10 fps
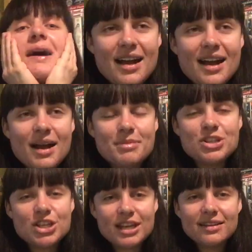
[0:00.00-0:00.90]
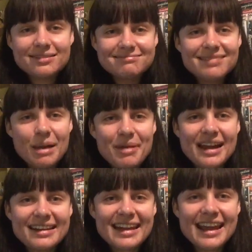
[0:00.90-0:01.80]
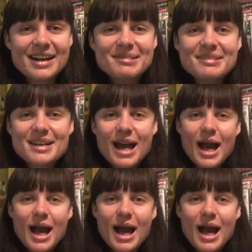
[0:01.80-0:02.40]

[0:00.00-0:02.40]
I'm a chill about it now.